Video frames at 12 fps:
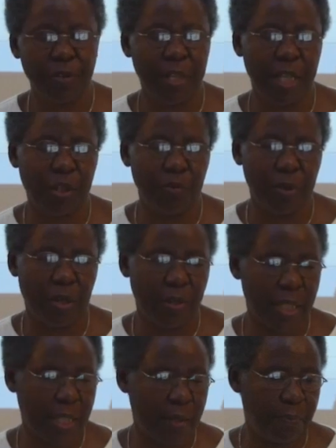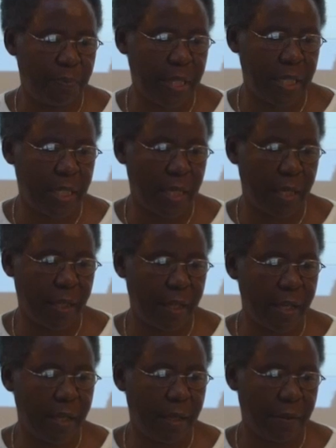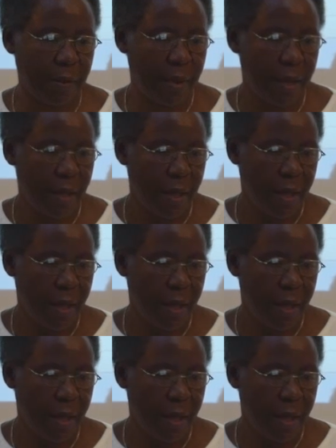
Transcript: them so that we are on the same page and thinking.